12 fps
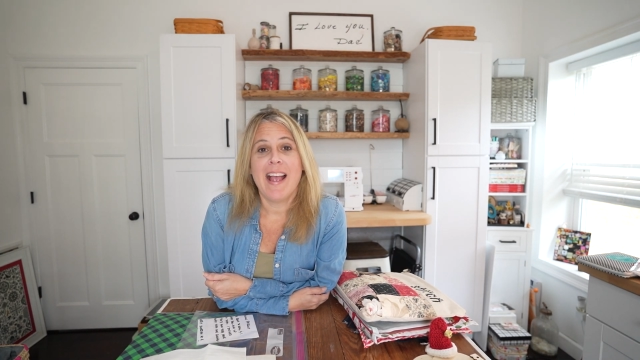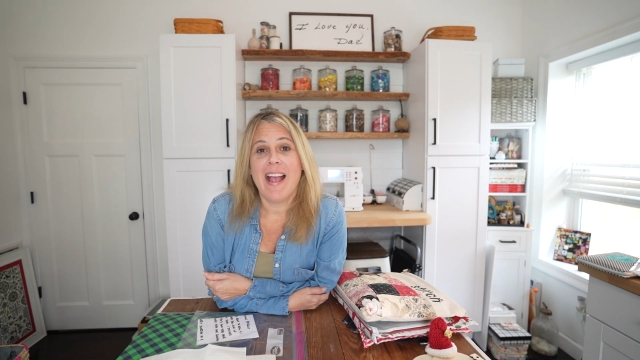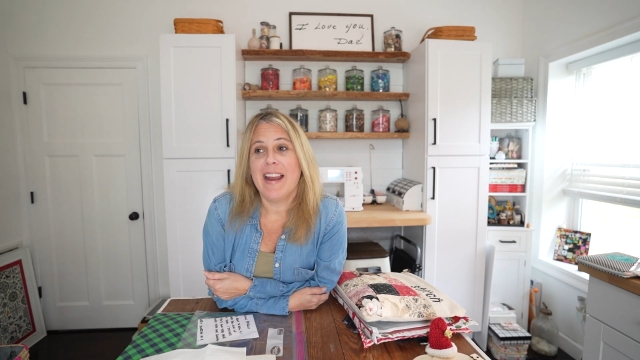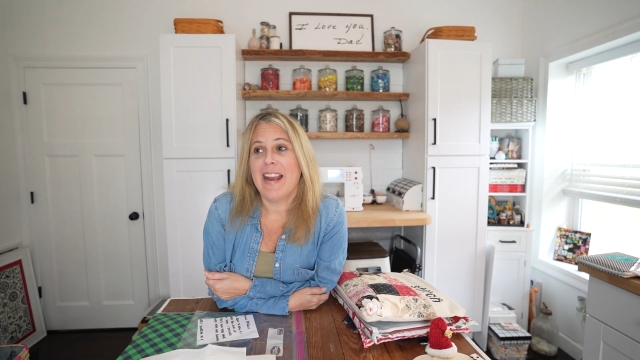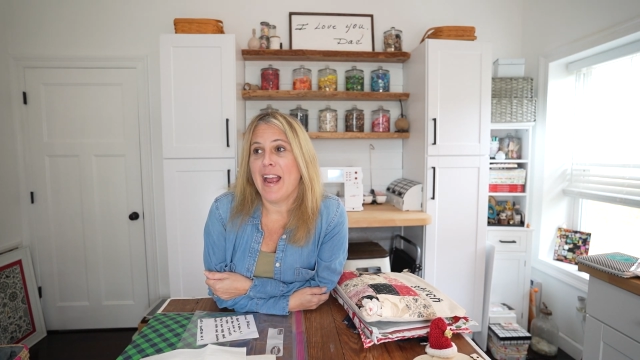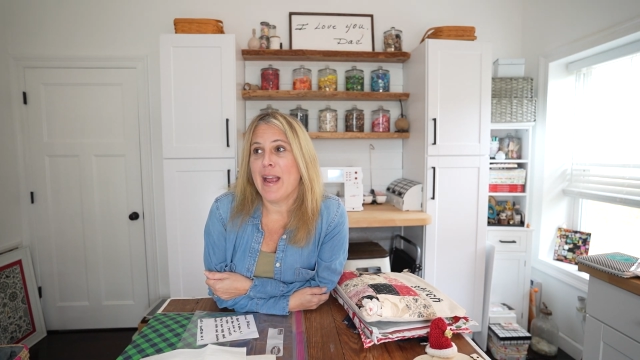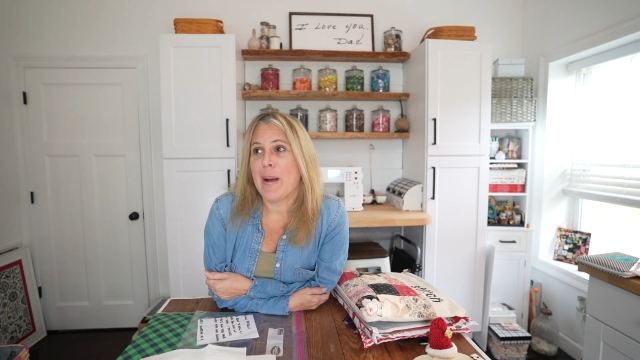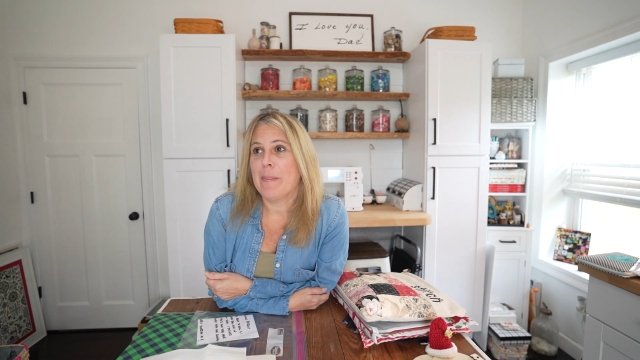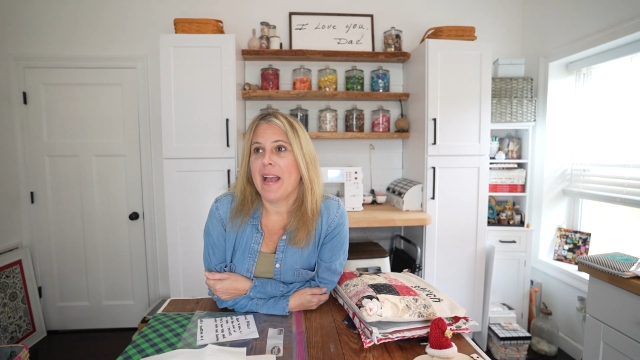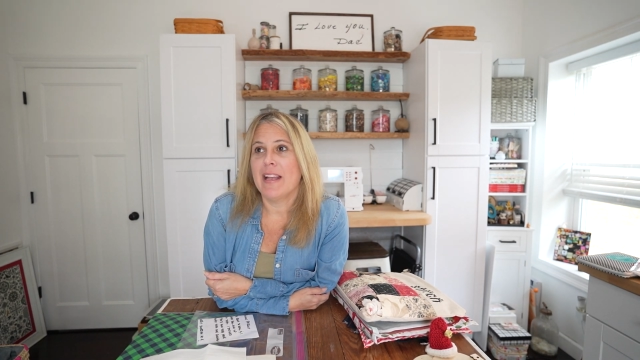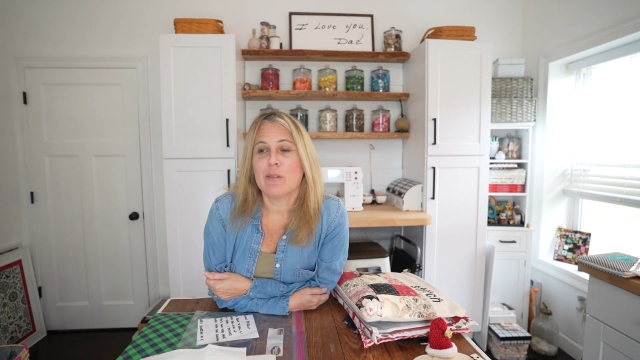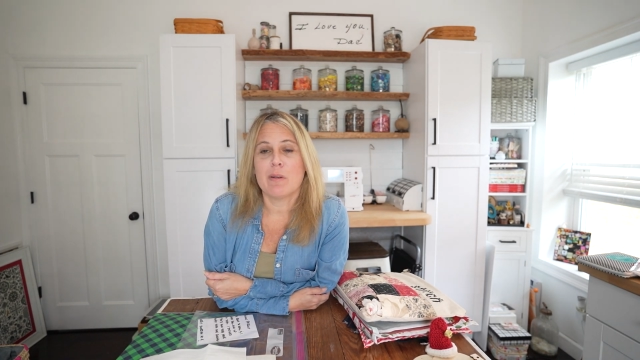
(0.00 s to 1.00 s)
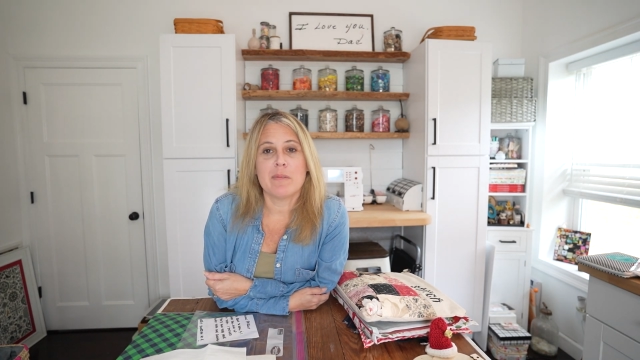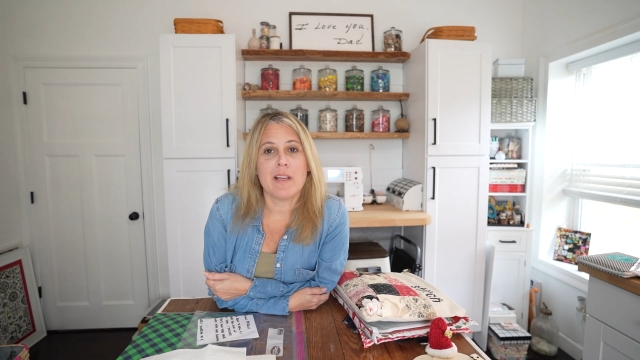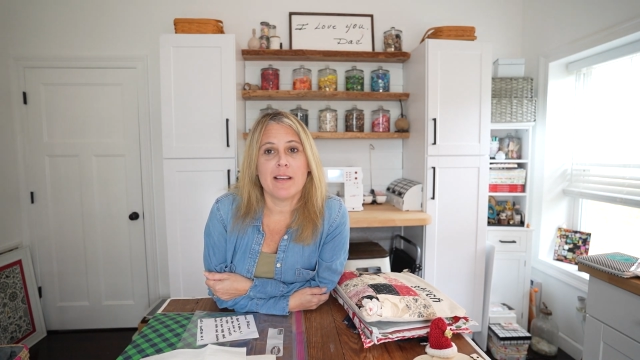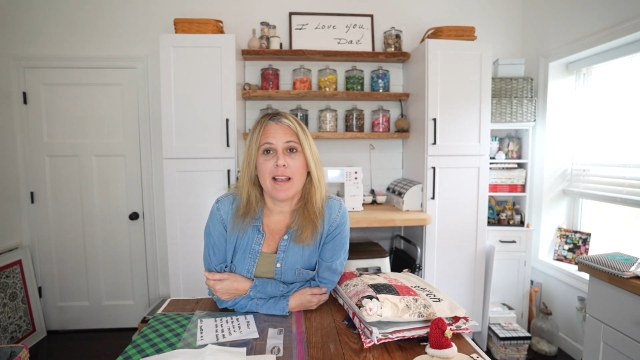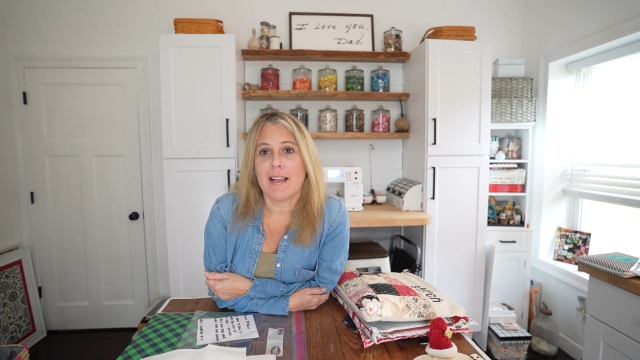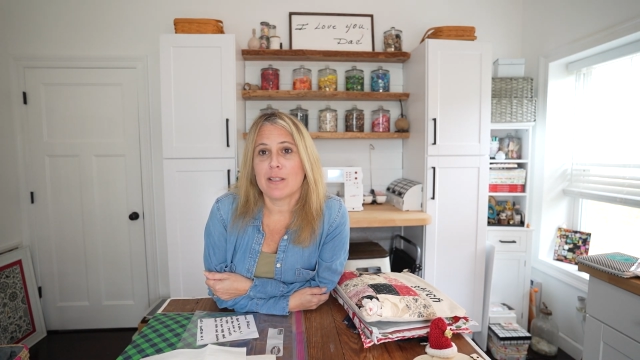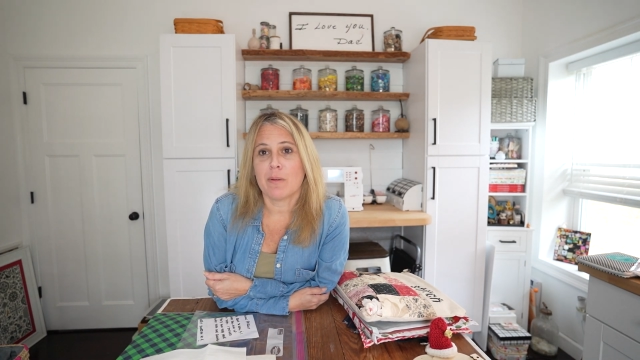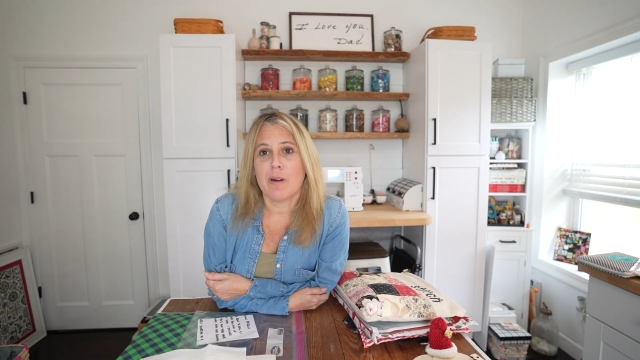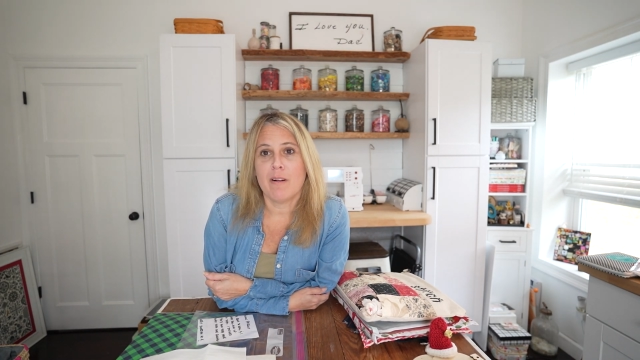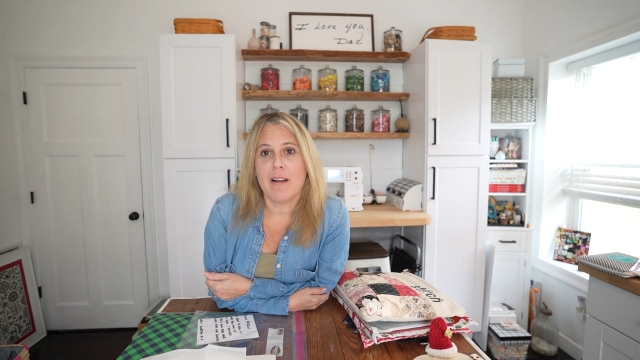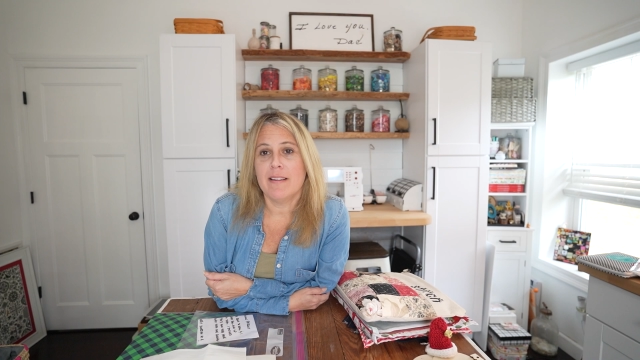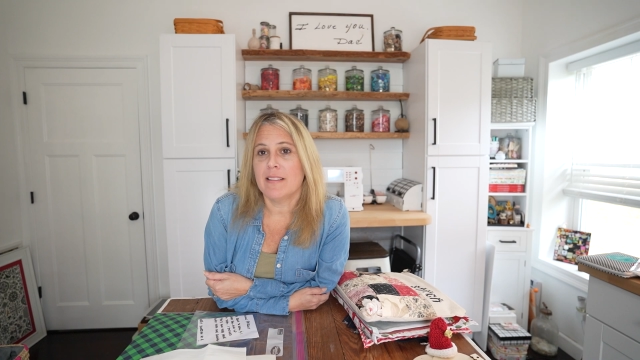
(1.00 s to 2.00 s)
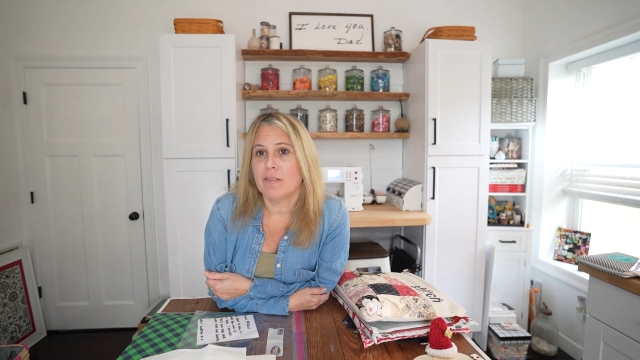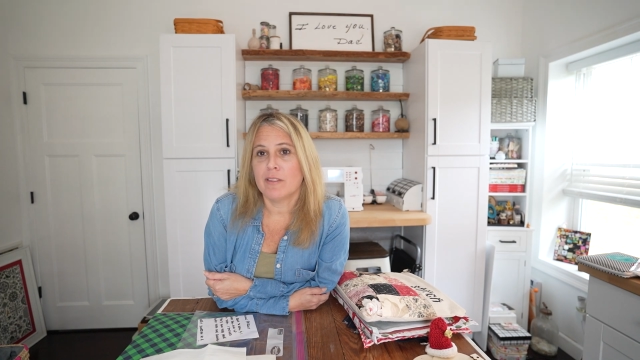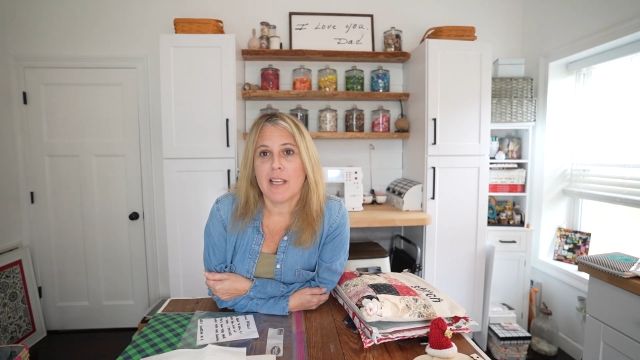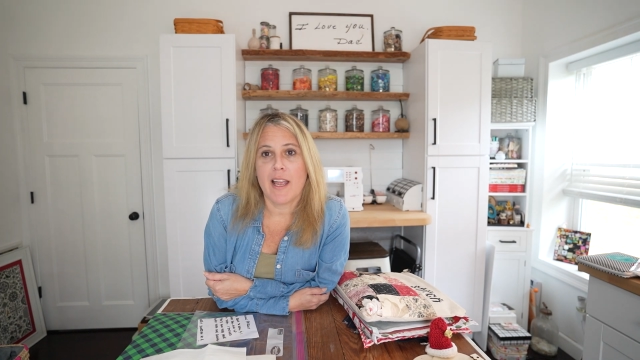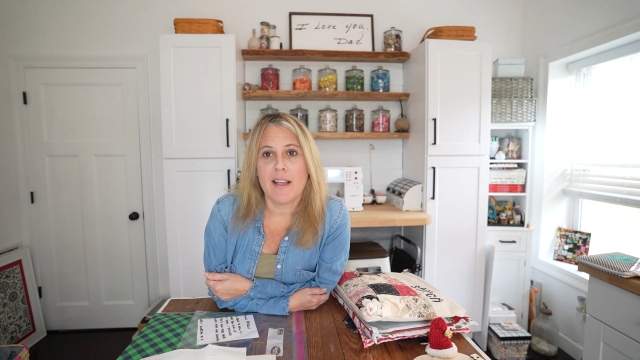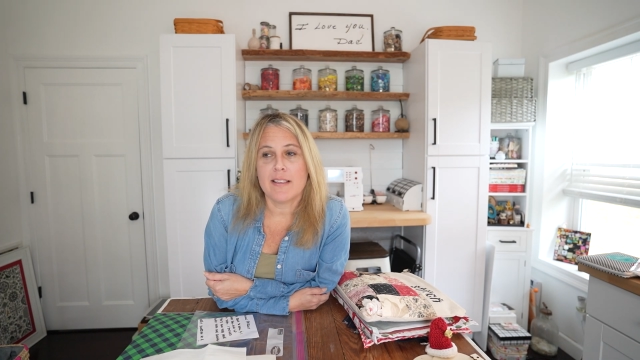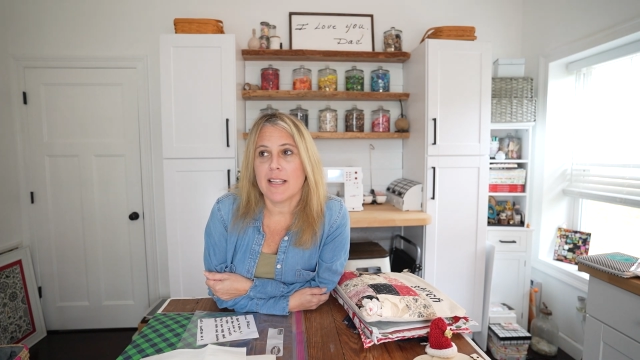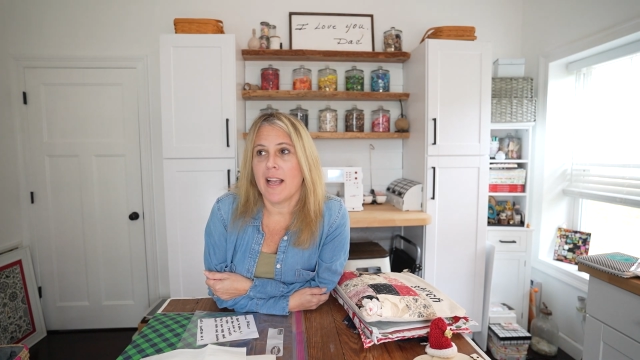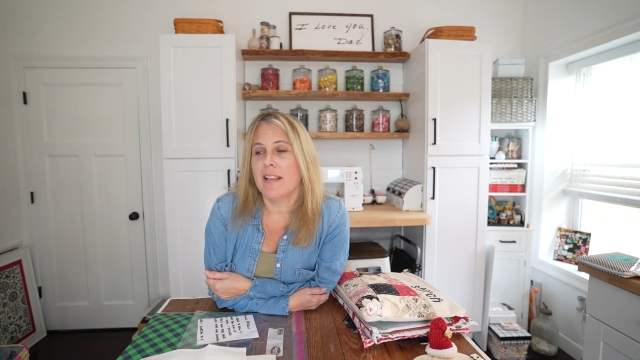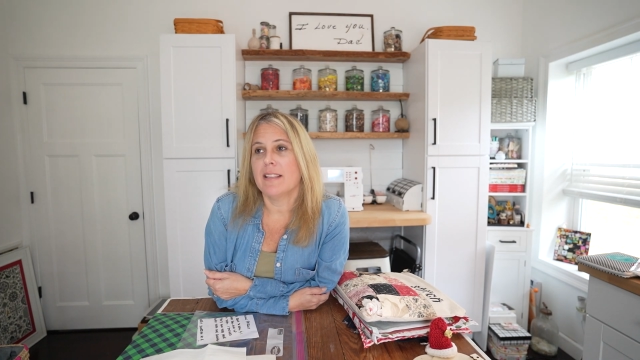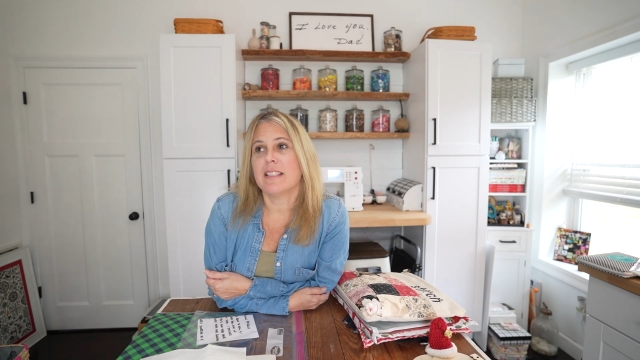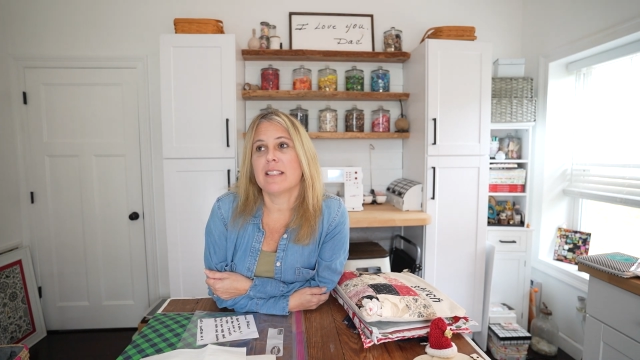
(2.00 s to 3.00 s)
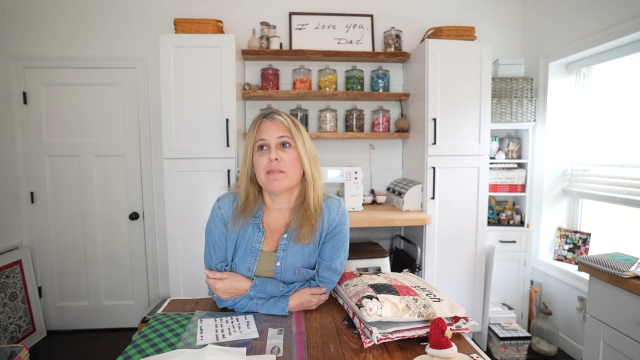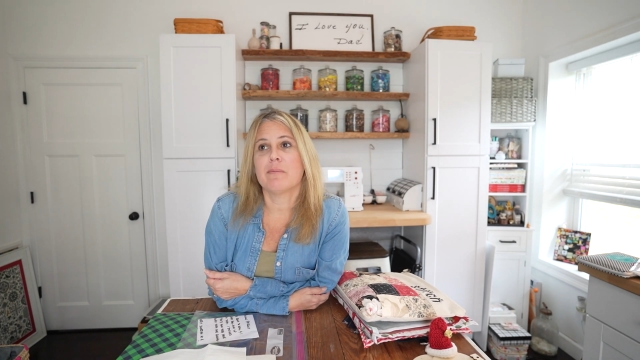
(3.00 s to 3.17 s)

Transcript: and ham and sweet potato casserole and deviled eggs and